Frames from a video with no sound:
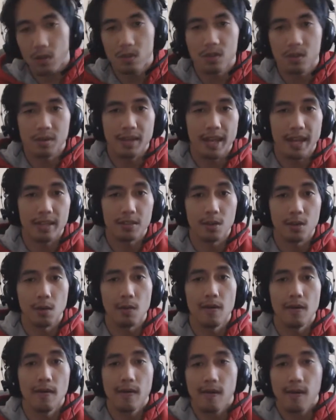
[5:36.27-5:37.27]
yeah, so
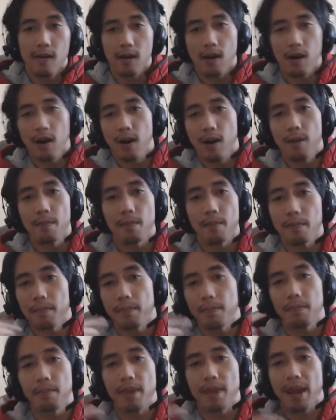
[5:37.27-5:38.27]
um,
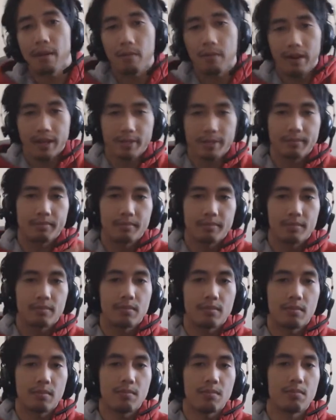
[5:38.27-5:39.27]
bad Ray,
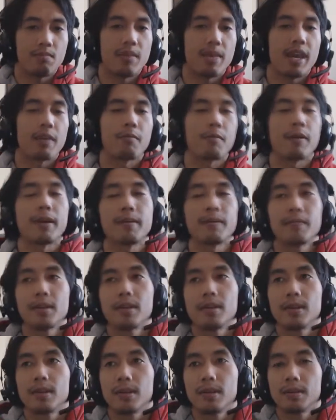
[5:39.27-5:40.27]
bad Ray.
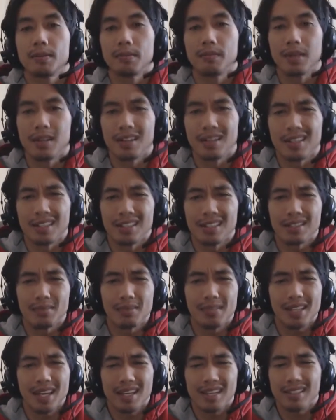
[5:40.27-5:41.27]
But
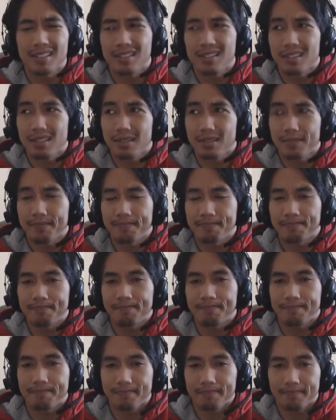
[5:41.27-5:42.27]
yeah, it's
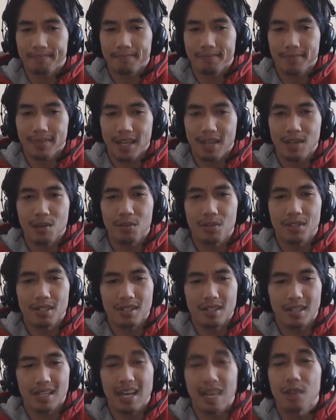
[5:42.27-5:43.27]
I know
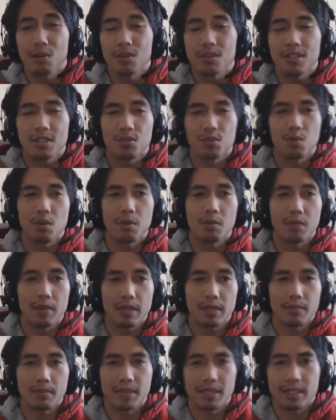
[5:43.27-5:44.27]
it's just 1
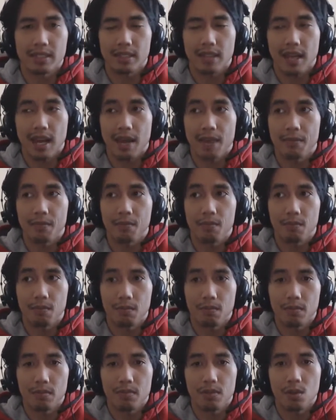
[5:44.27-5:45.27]
week, but I
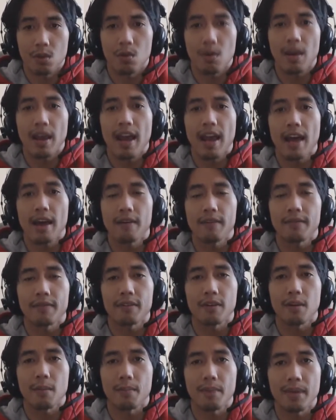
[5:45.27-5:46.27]
don't have
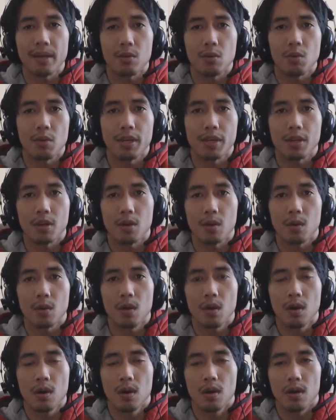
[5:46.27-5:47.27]
a big window
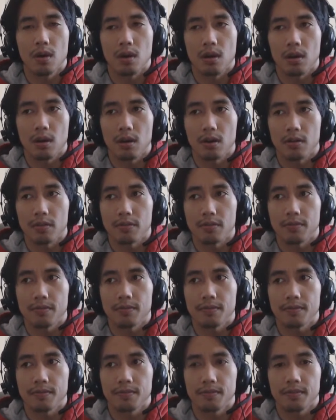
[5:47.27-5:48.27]
of
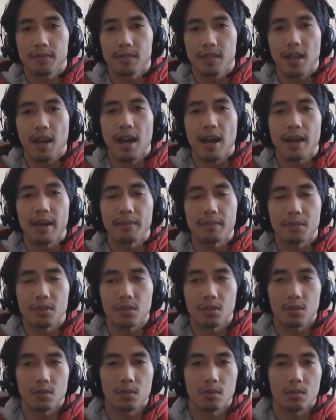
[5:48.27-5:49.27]
time
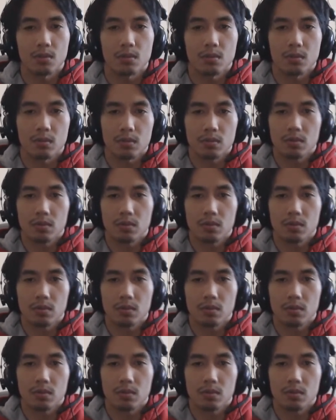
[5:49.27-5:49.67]
to,